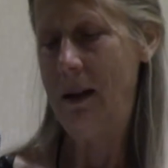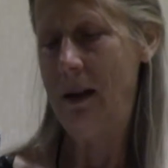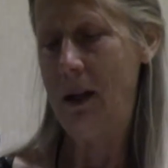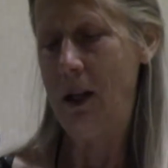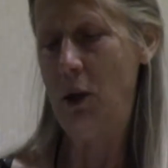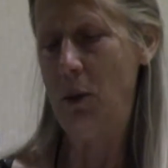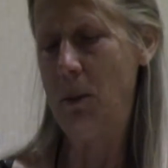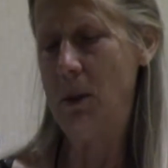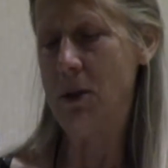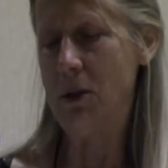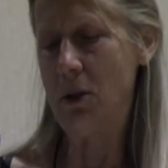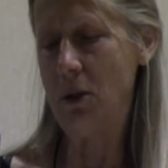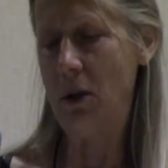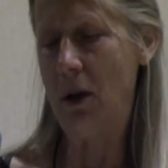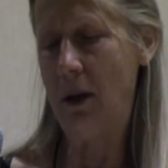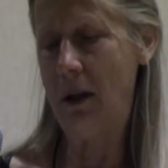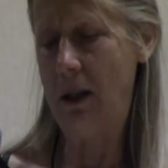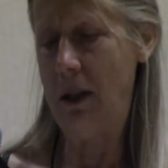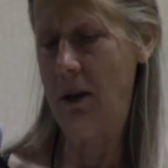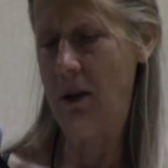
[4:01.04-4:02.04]
Humans are
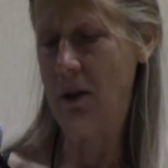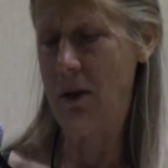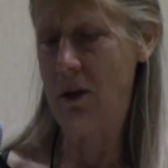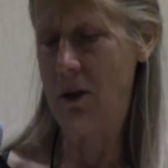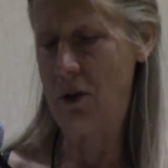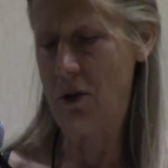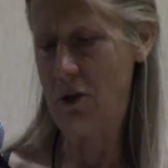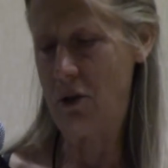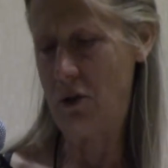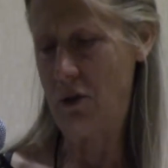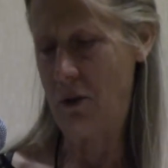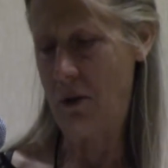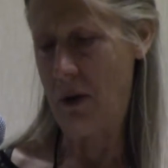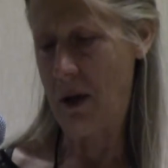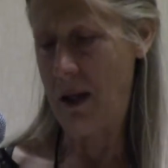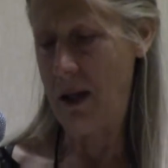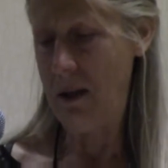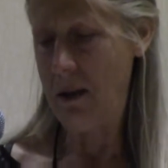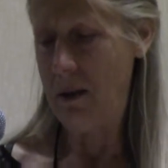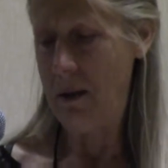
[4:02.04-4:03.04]
not here to
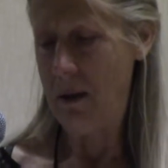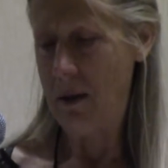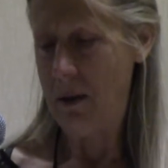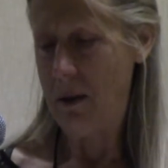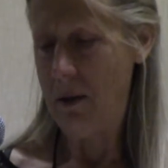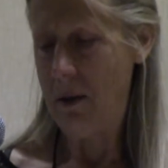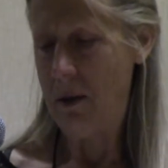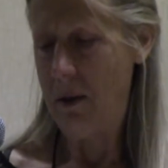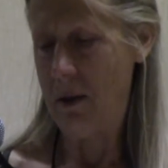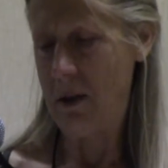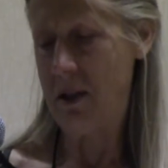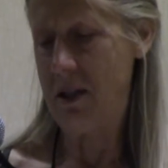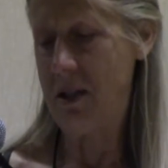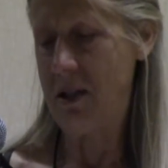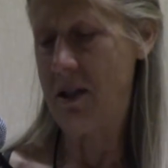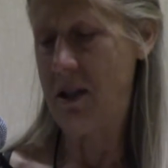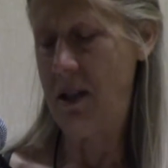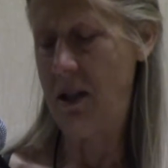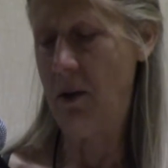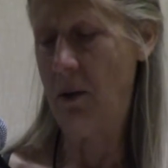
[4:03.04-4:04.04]
destroy or to
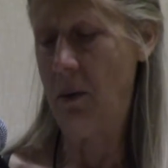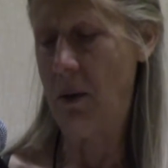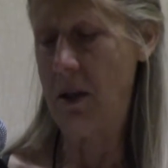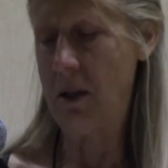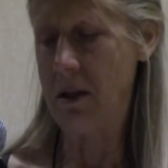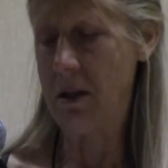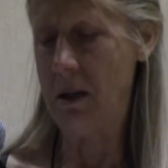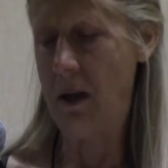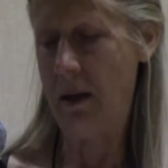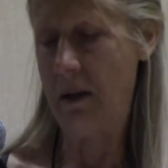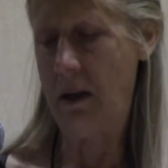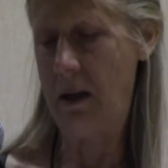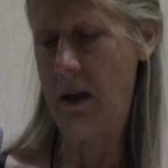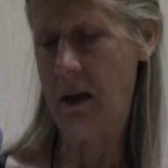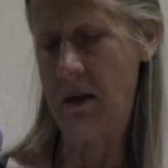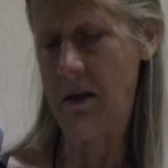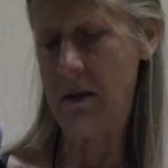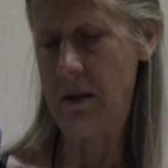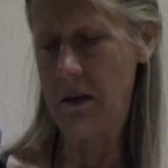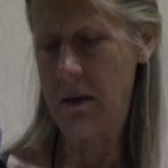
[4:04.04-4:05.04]
steal what is not
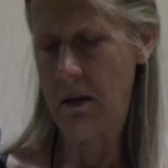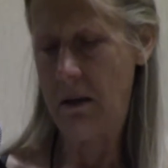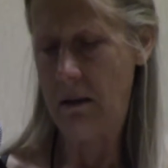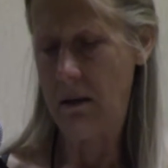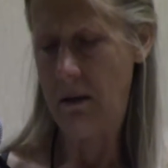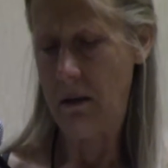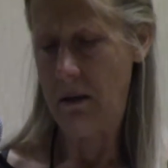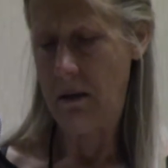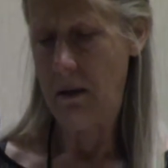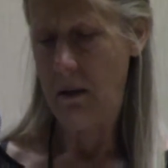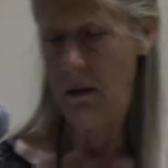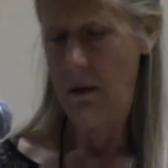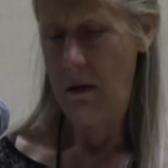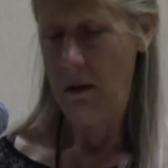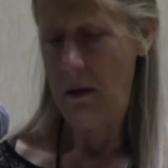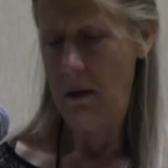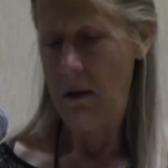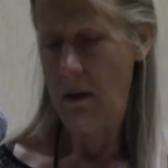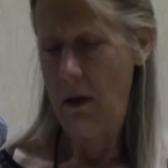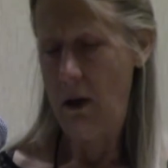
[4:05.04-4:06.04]
theirs.
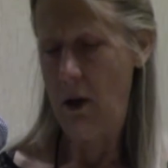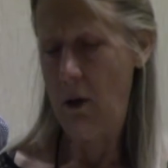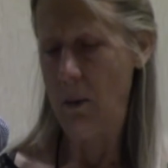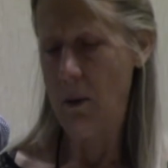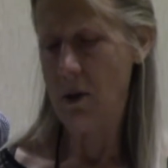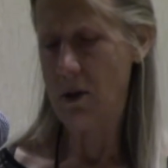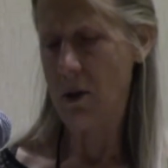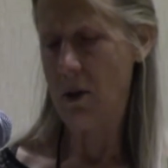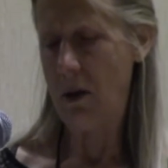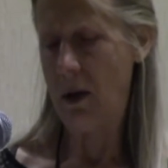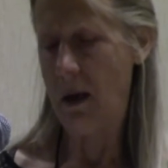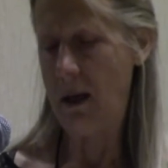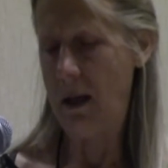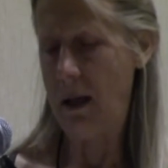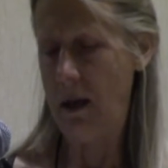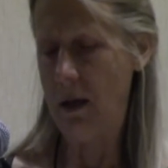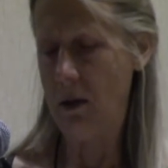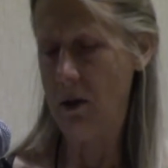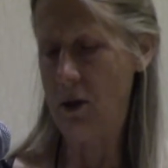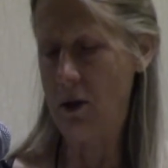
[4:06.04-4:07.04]
Humans are not
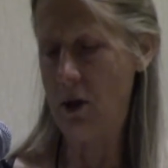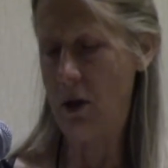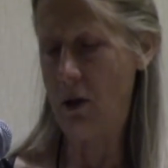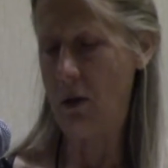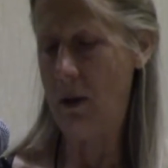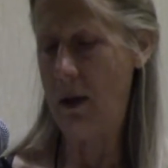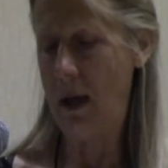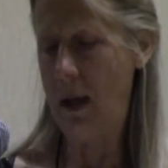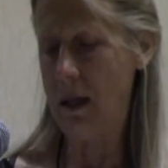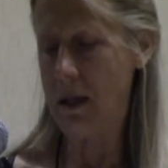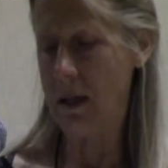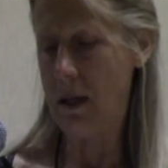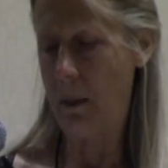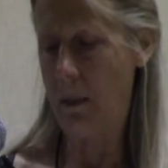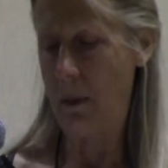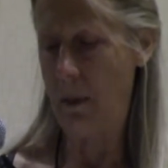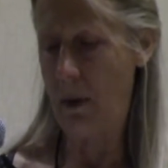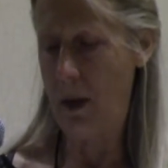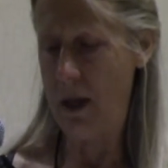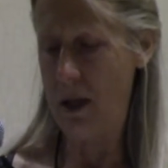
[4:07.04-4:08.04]
here to create
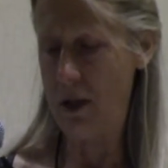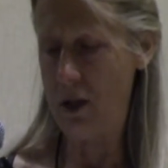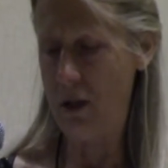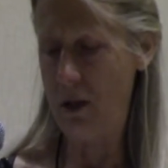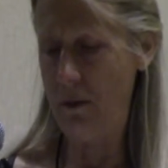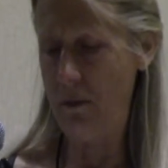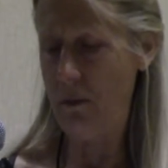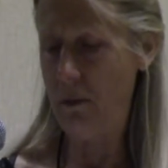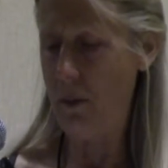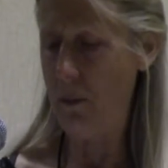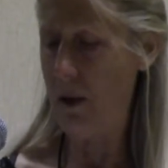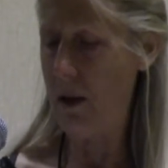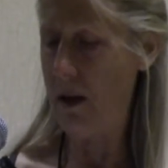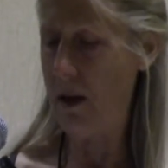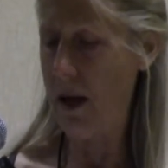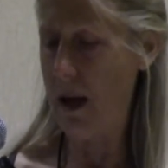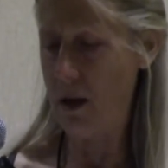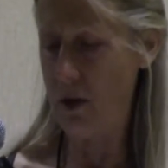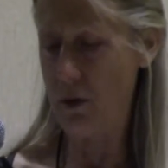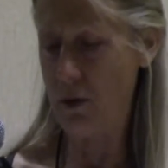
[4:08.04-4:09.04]
separation from the
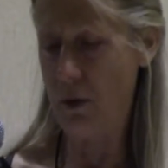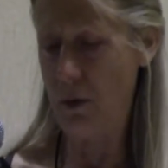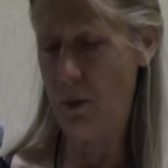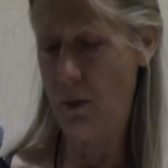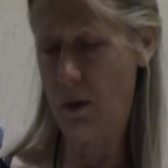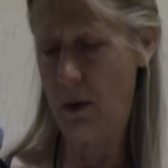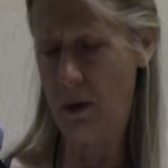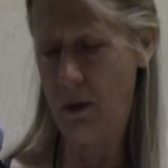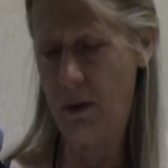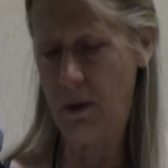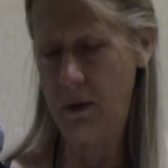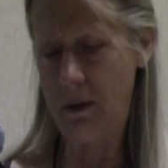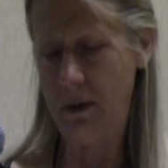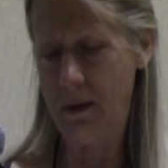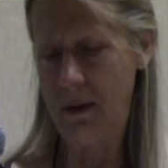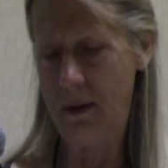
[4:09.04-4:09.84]
natural world.